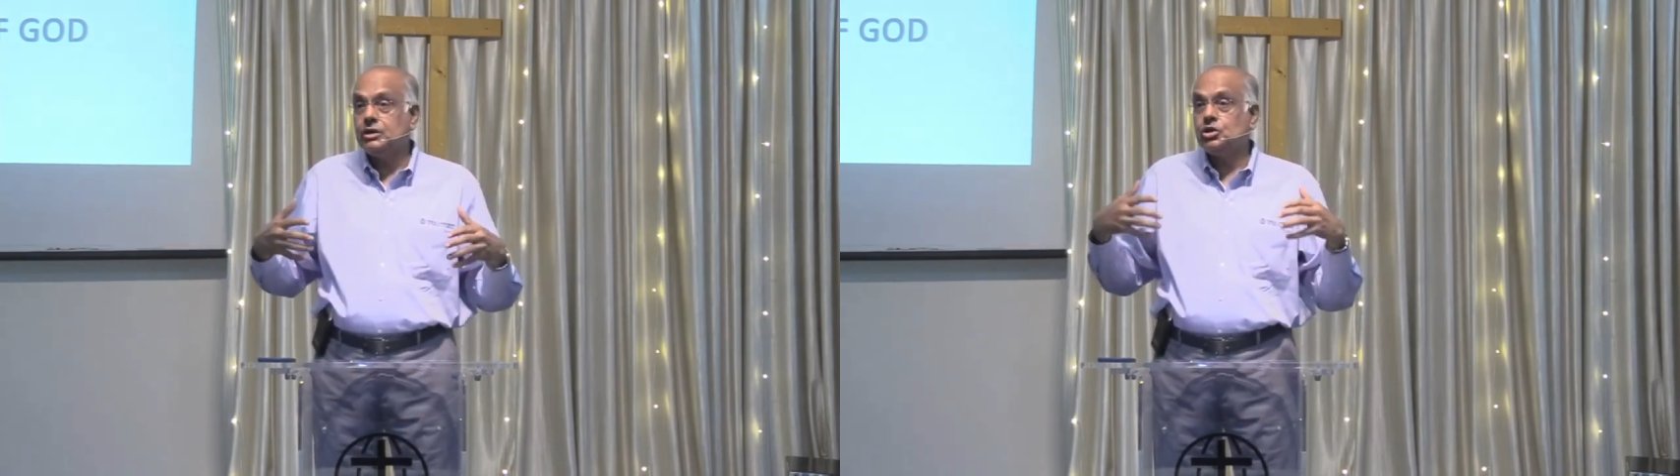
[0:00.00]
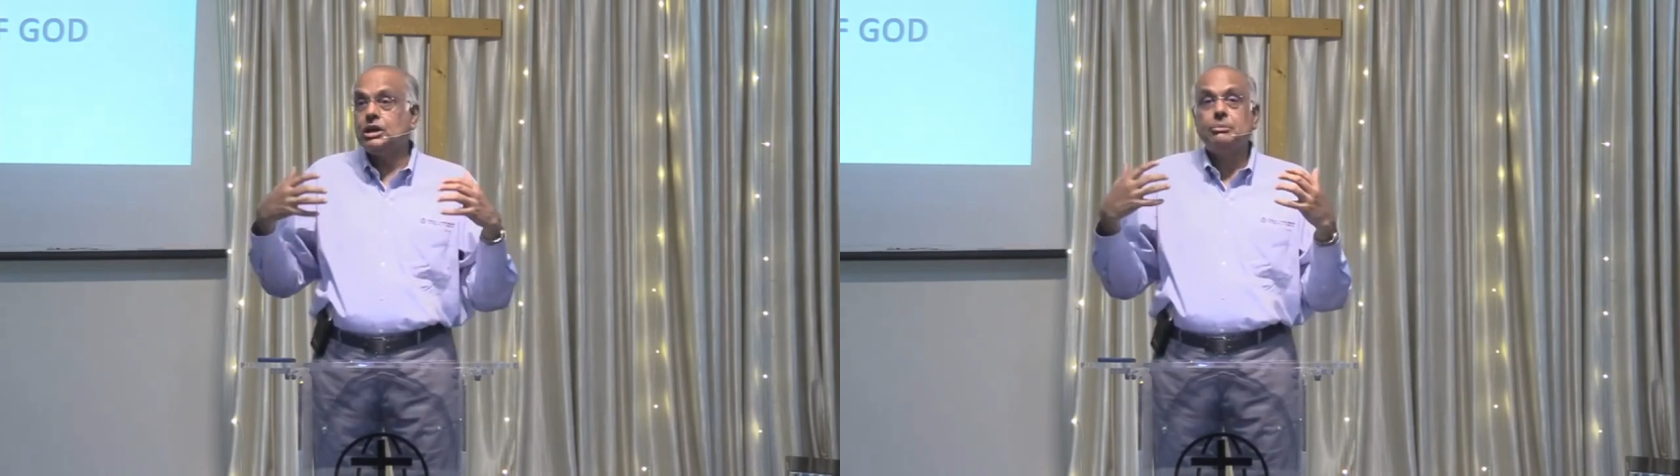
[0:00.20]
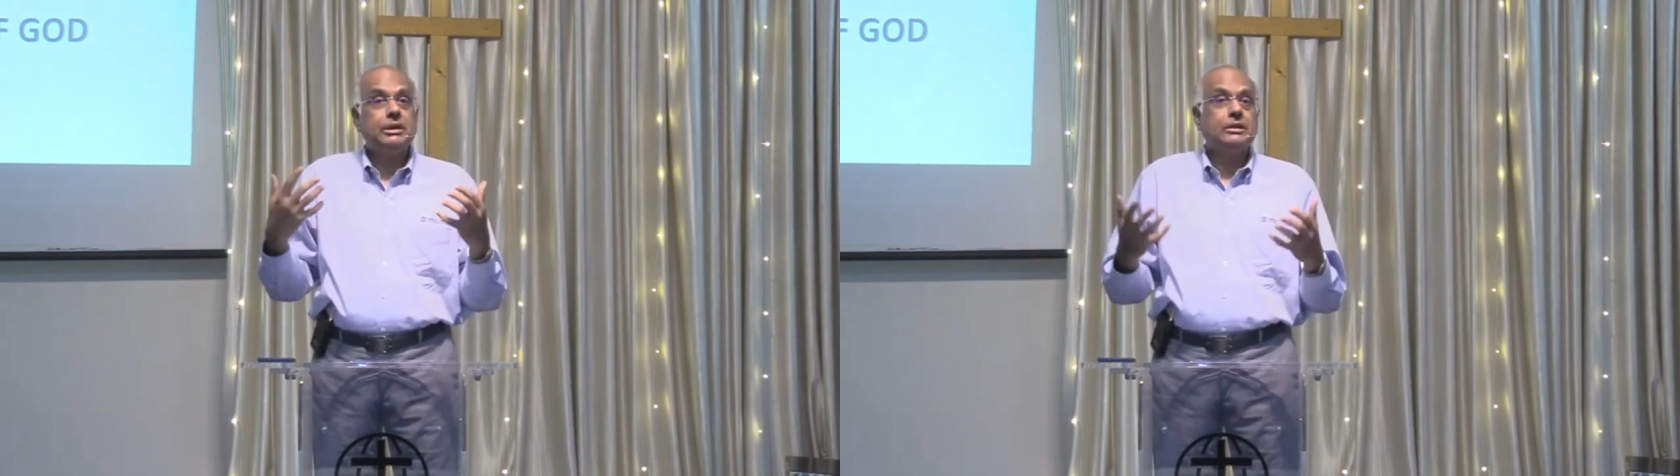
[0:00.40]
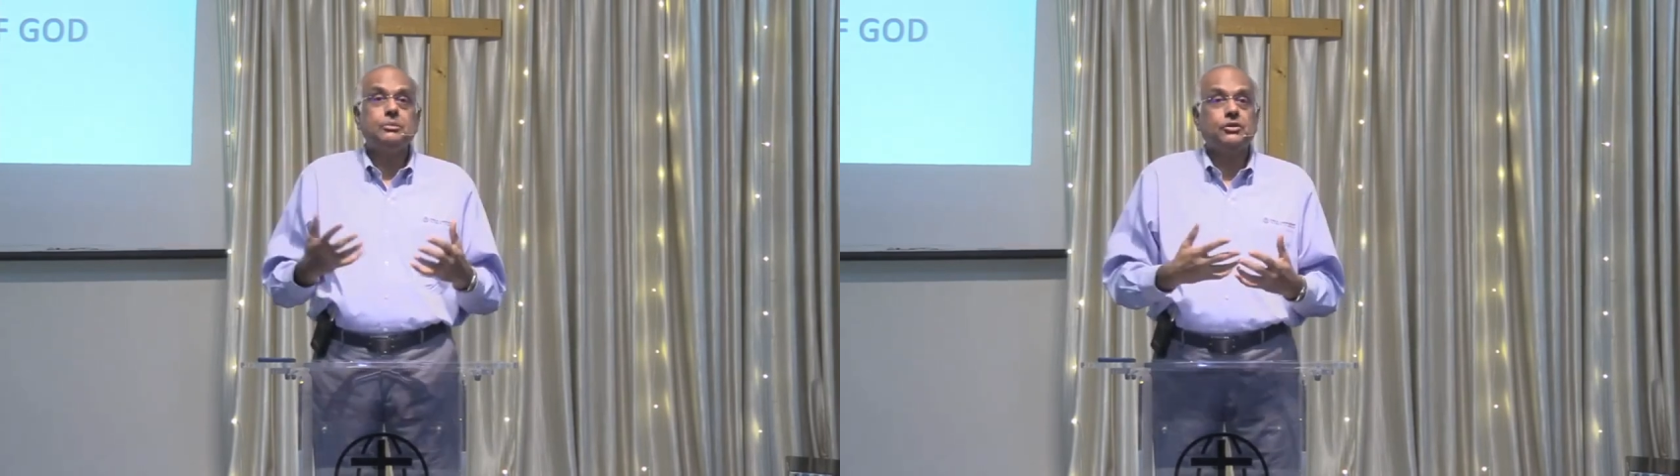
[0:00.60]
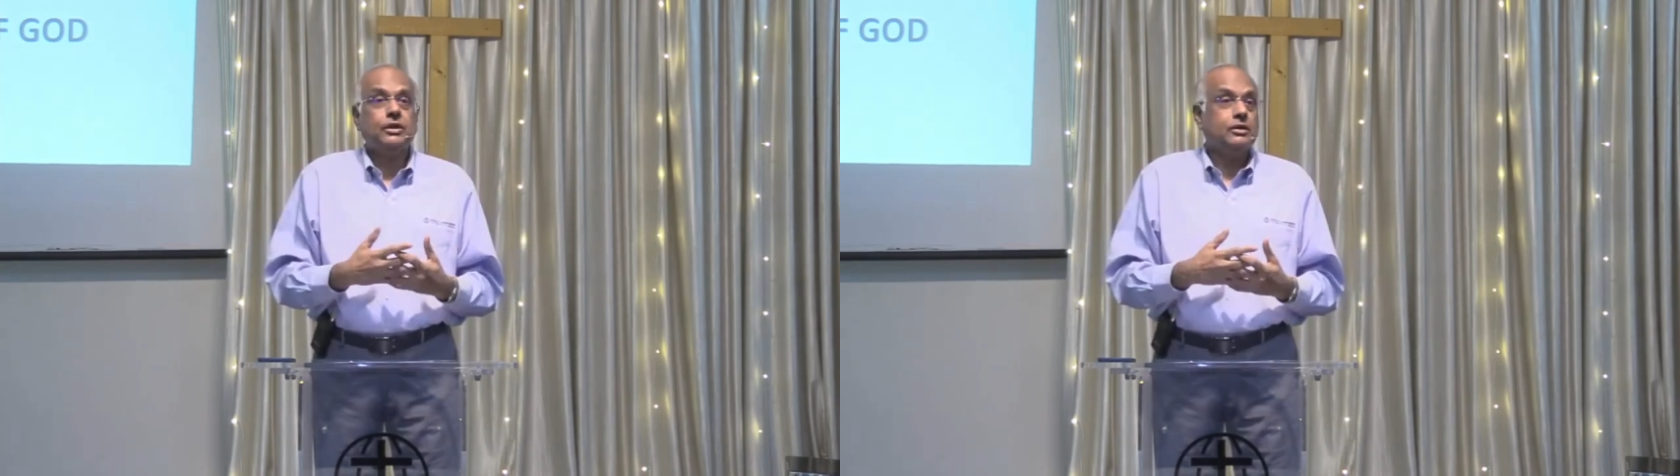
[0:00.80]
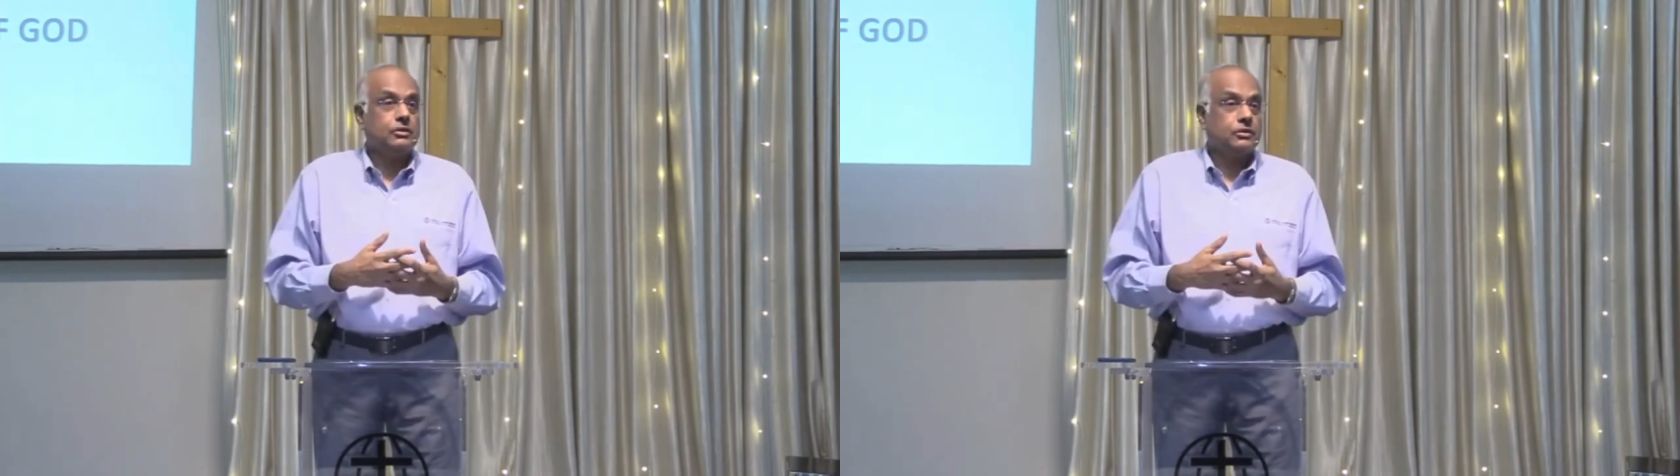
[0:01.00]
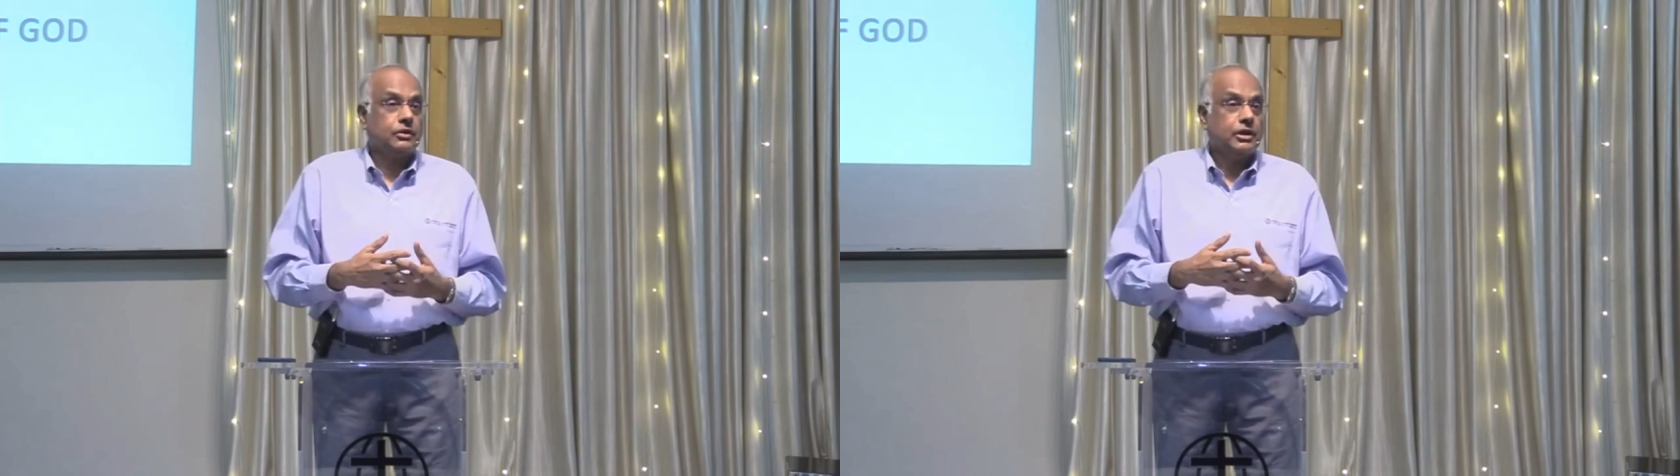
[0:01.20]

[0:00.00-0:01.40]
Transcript: to commit themselves